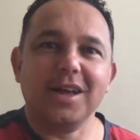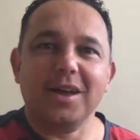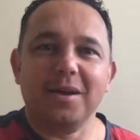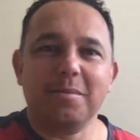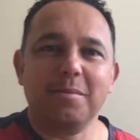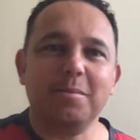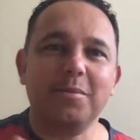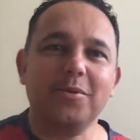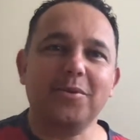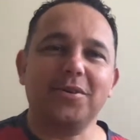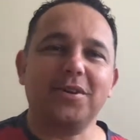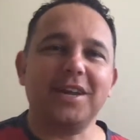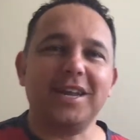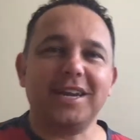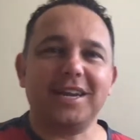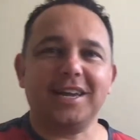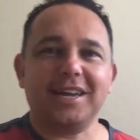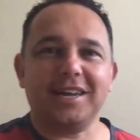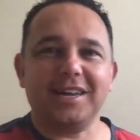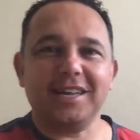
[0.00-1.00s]

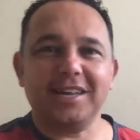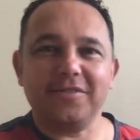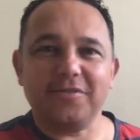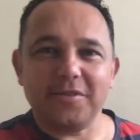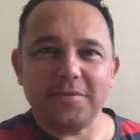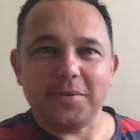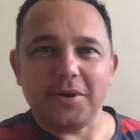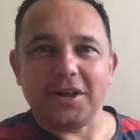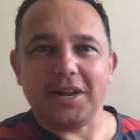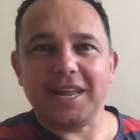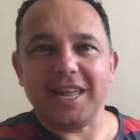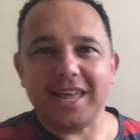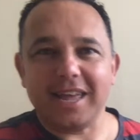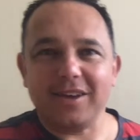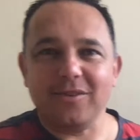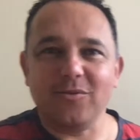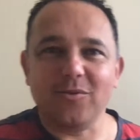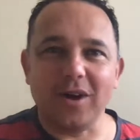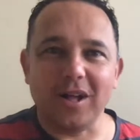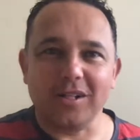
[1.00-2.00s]
Morena,
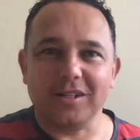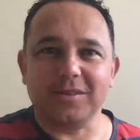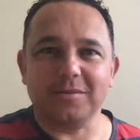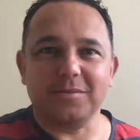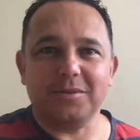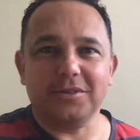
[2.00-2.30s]
everybody. Welcome